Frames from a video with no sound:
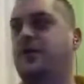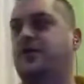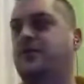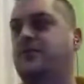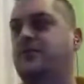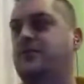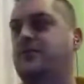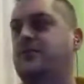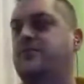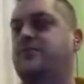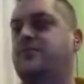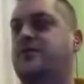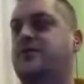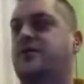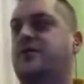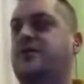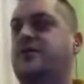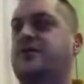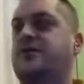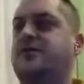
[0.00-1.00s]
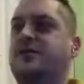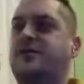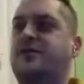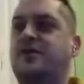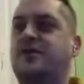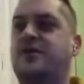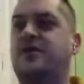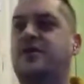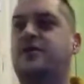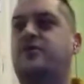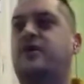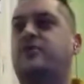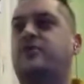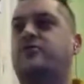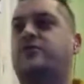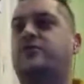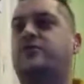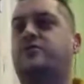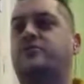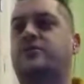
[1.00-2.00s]
it was like, you know how
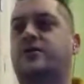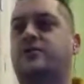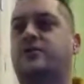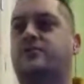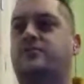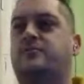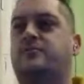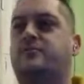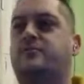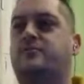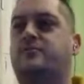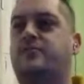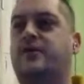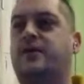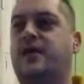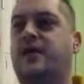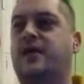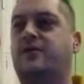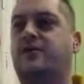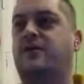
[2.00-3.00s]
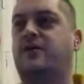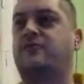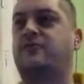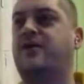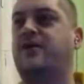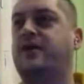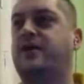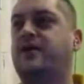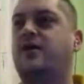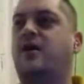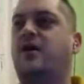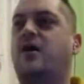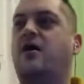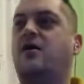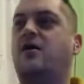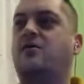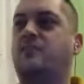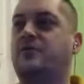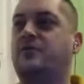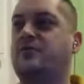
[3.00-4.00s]
children pick out like red car,
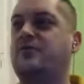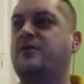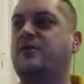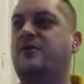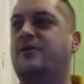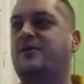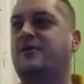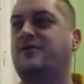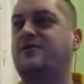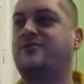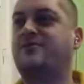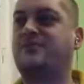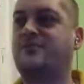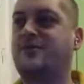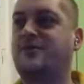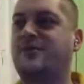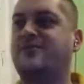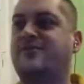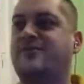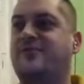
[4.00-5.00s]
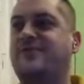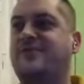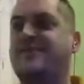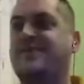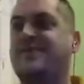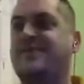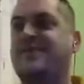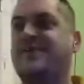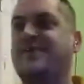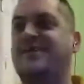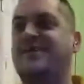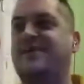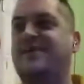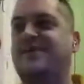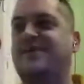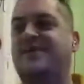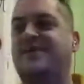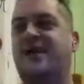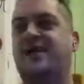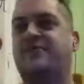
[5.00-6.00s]
blue car, whatever,
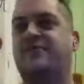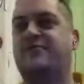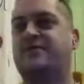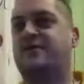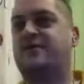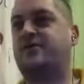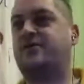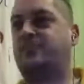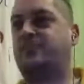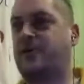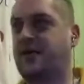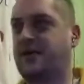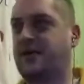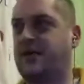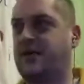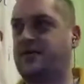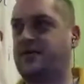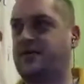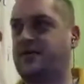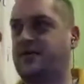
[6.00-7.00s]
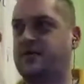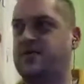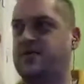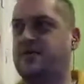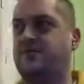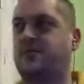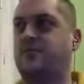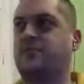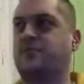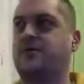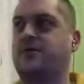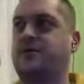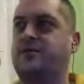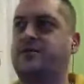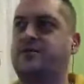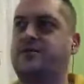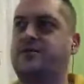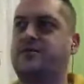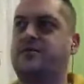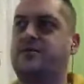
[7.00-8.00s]
and it was like picking out specific
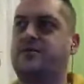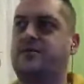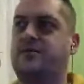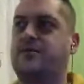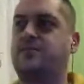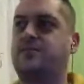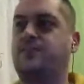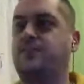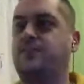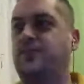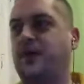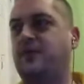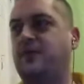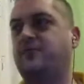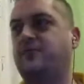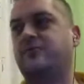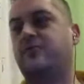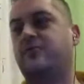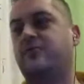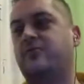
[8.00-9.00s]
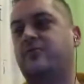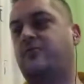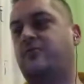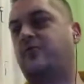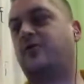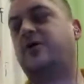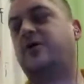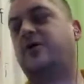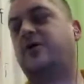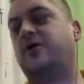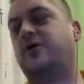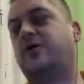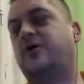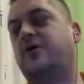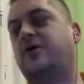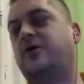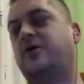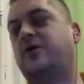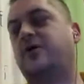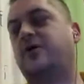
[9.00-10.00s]
ones, and it's about all I can
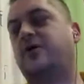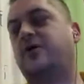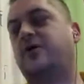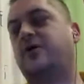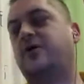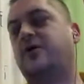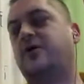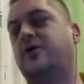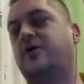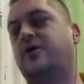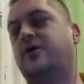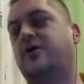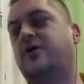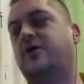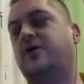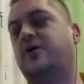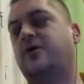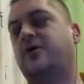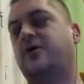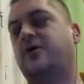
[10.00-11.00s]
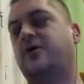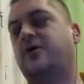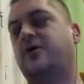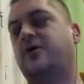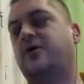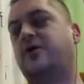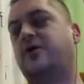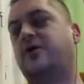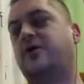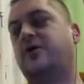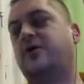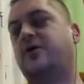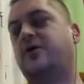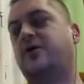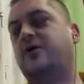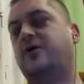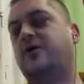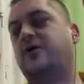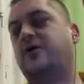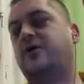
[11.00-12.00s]
remember about it.
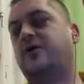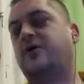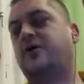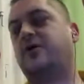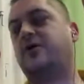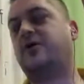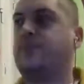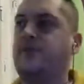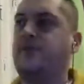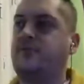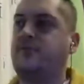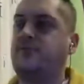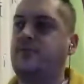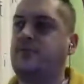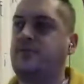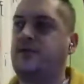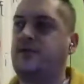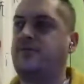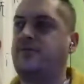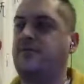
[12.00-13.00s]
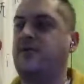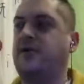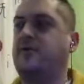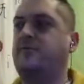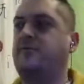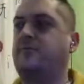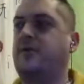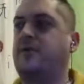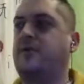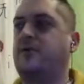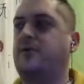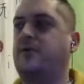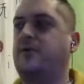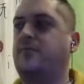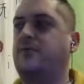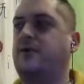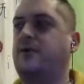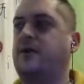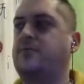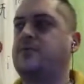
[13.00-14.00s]
Another thing I remember
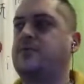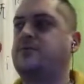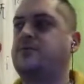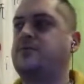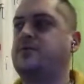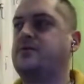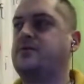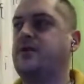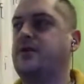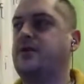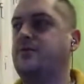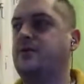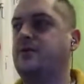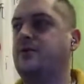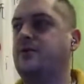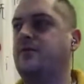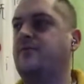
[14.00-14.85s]
perhaps was they were